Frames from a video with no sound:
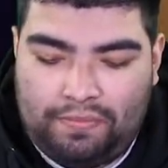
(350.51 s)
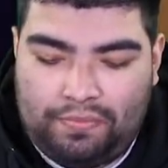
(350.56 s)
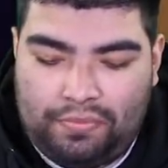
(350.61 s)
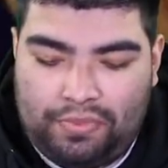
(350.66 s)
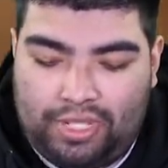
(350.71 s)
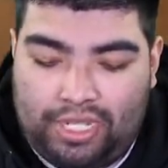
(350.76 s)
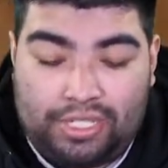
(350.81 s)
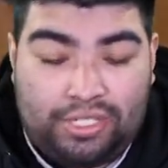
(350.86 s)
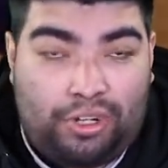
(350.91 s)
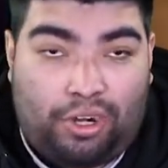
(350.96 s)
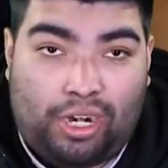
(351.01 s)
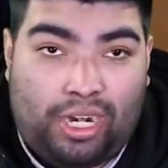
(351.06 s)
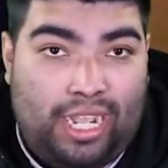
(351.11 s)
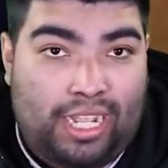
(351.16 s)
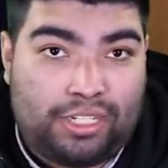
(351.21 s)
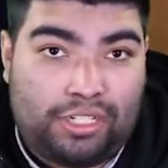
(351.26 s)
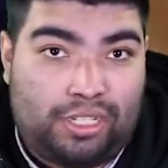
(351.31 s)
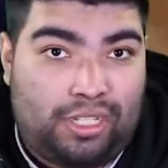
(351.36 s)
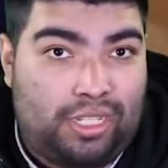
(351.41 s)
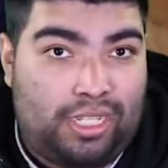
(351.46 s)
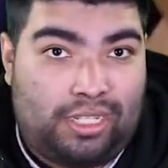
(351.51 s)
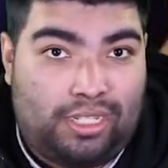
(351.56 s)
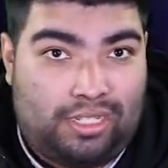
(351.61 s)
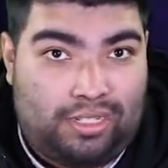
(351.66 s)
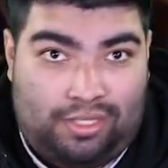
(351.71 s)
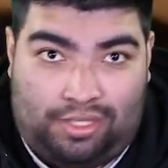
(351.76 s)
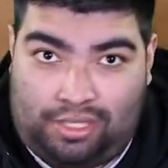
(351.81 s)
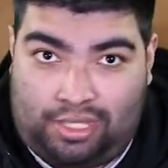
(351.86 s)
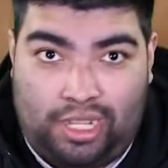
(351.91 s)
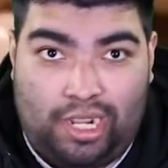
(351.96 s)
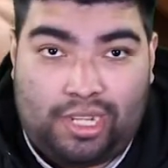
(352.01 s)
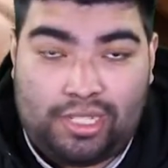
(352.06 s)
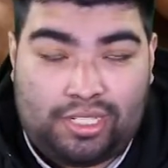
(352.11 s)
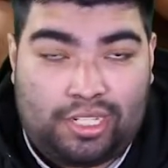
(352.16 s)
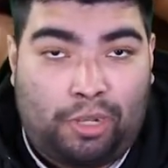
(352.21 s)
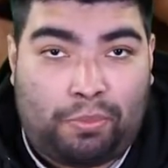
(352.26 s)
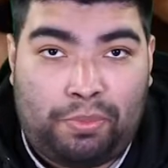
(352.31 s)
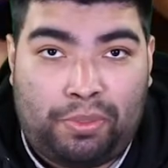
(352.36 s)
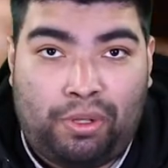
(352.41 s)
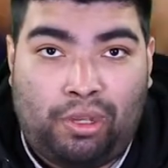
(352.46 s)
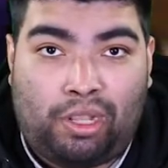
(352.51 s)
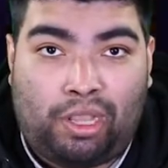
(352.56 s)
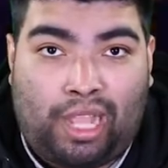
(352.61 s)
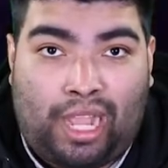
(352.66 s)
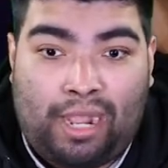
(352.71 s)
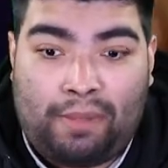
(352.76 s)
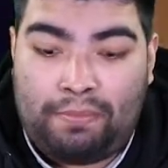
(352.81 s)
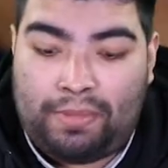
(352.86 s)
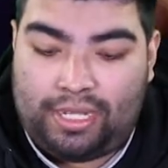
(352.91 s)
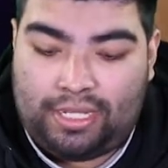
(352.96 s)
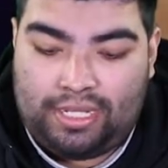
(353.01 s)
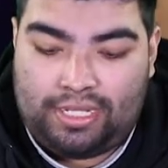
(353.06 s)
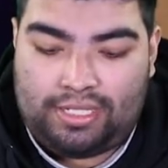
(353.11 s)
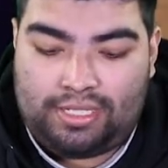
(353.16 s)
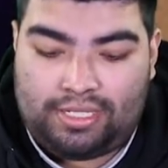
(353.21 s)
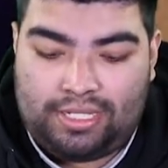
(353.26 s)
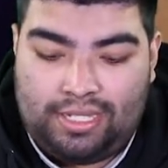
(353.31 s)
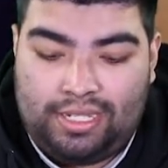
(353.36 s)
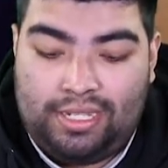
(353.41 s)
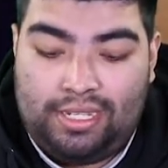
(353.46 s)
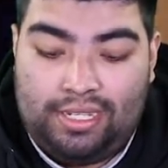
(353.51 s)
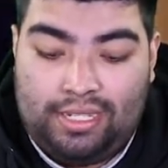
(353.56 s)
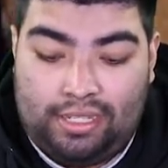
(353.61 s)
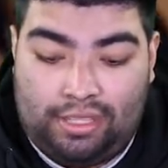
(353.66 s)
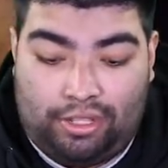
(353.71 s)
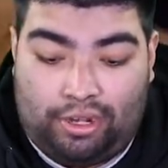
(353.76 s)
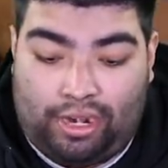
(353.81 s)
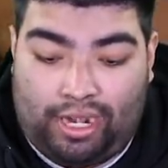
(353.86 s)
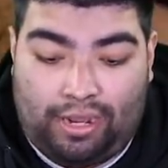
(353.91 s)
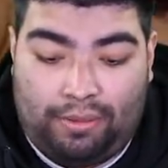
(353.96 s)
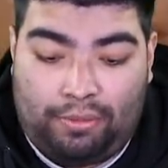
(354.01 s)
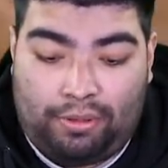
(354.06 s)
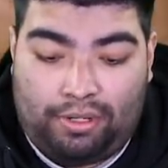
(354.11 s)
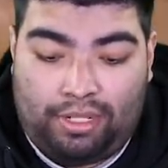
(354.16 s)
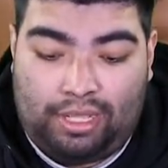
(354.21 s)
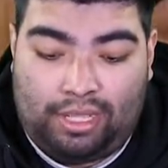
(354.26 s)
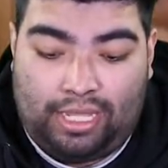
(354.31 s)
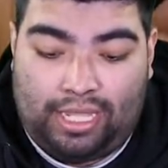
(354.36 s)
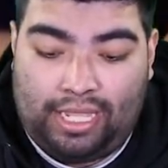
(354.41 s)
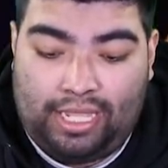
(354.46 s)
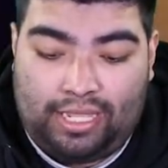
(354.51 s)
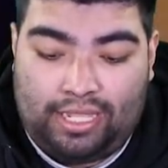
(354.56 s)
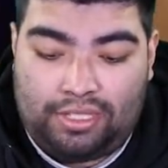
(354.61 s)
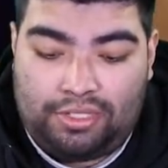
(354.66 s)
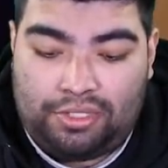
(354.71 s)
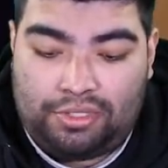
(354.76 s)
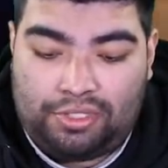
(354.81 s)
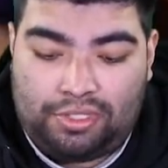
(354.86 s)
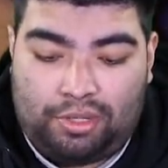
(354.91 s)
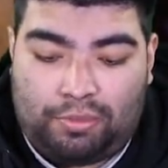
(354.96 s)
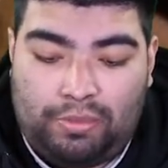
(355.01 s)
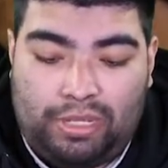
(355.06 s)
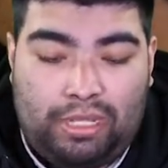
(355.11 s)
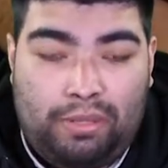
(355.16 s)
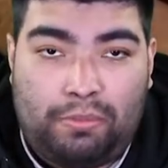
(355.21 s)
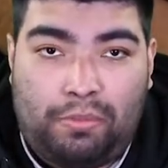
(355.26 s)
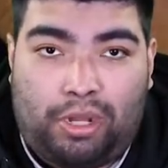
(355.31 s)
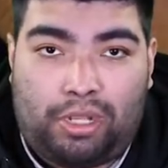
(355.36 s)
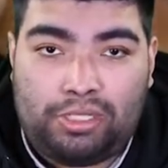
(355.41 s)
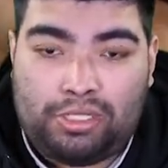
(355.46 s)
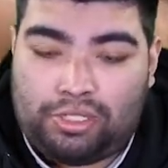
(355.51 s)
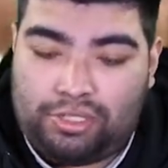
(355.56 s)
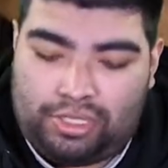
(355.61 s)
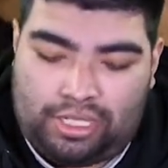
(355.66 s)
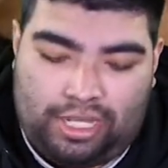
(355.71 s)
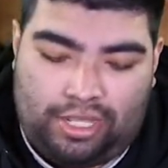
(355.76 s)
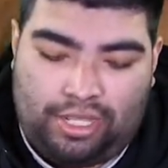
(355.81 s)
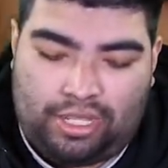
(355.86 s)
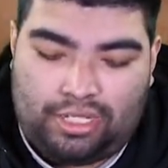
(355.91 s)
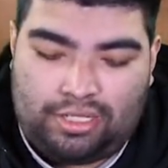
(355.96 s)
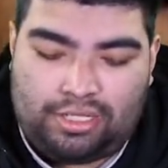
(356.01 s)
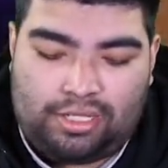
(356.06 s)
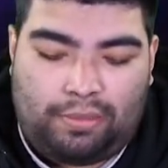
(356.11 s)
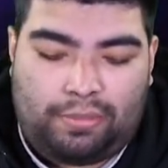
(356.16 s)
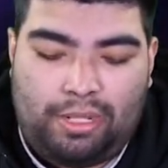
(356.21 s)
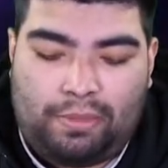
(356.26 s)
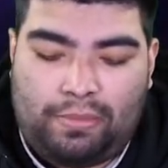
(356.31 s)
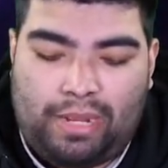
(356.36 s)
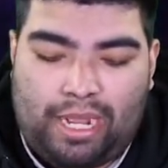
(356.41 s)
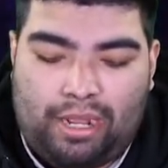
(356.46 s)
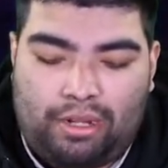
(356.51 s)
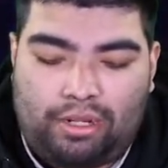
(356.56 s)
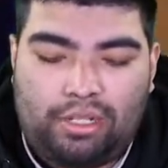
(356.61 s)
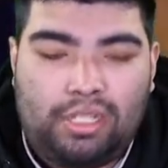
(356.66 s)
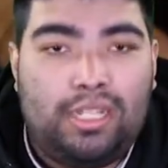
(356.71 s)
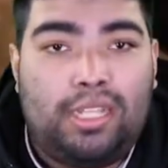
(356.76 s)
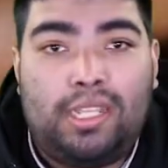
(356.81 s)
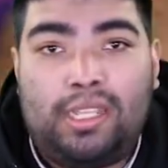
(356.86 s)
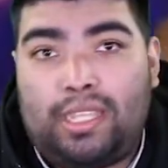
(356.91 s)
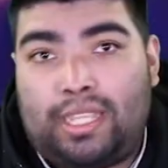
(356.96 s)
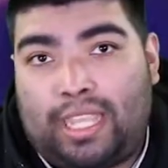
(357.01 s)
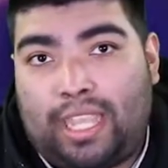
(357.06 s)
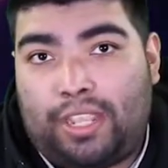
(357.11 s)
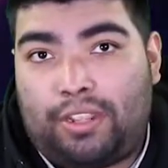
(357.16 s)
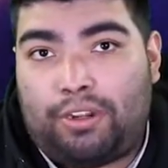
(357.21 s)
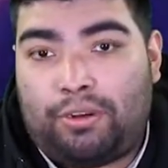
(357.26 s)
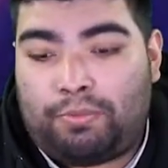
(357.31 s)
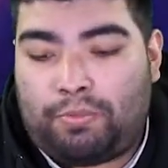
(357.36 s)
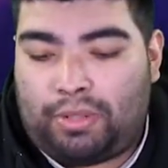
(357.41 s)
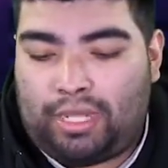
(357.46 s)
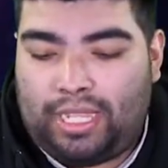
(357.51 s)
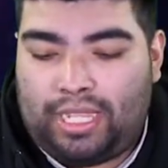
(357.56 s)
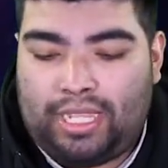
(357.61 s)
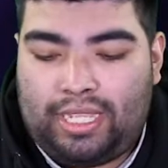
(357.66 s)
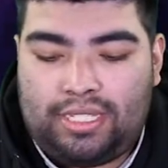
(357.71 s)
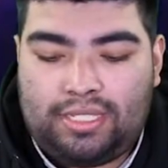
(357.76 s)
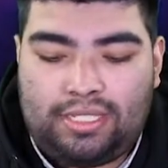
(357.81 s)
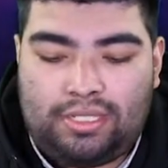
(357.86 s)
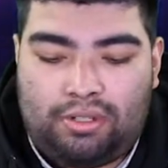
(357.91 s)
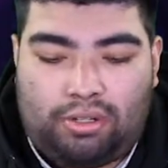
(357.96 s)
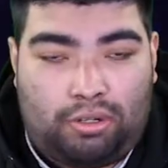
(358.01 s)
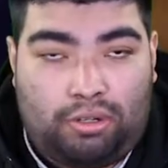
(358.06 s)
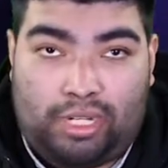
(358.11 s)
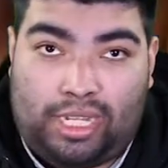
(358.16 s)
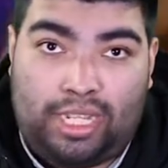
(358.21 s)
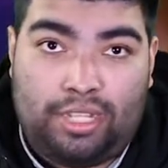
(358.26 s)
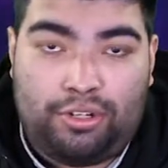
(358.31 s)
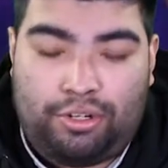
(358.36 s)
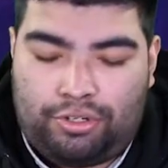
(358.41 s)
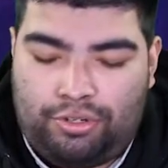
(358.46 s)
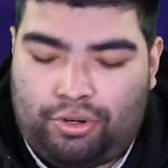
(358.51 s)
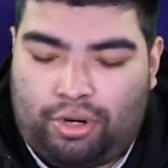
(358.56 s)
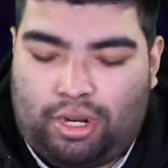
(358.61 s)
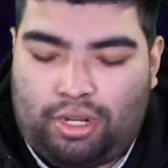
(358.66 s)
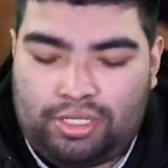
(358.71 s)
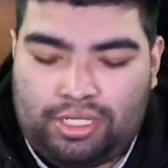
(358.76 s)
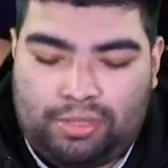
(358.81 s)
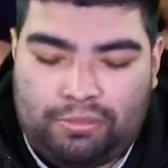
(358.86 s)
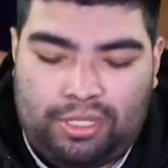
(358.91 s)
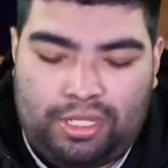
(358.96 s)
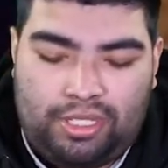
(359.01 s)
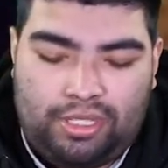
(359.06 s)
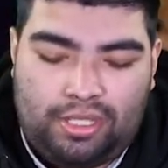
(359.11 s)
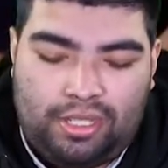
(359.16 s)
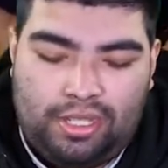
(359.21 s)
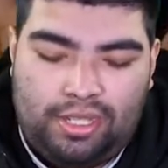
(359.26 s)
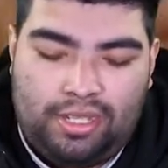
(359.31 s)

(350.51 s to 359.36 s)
this card actually does help you a lot because they're able to link into so many monsters that you can summon them out, get your plays or get your draws, and